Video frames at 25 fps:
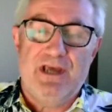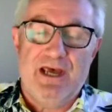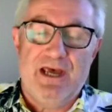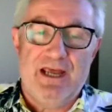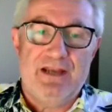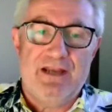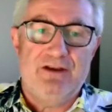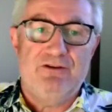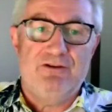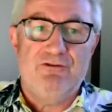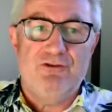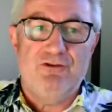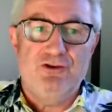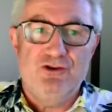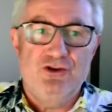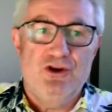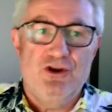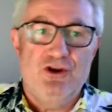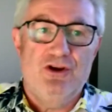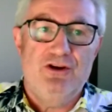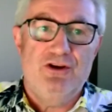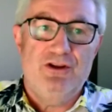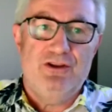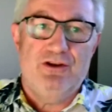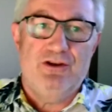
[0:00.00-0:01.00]
and the
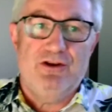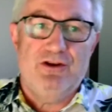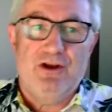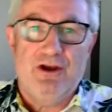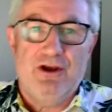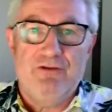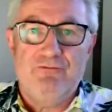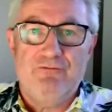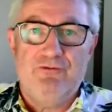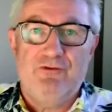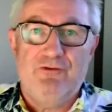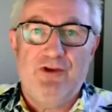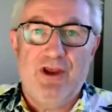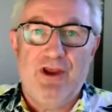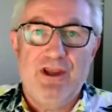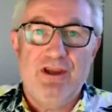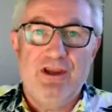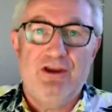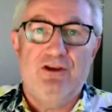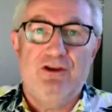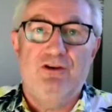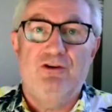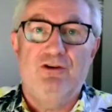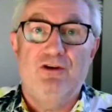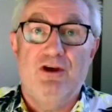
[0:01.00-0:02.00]
journey that I've
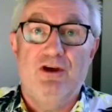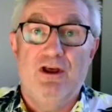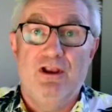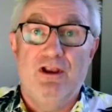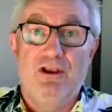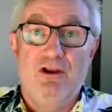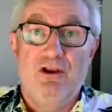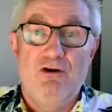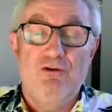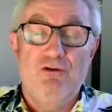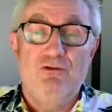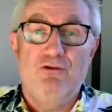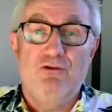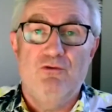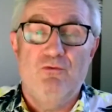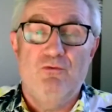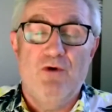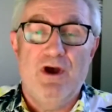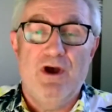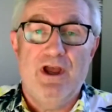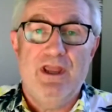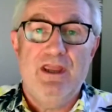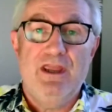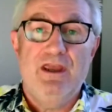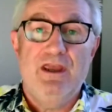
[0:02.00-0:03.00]
taken along the
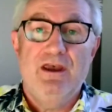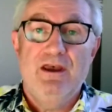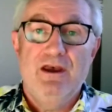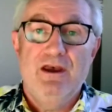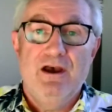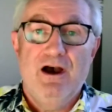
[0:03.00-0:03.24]
way,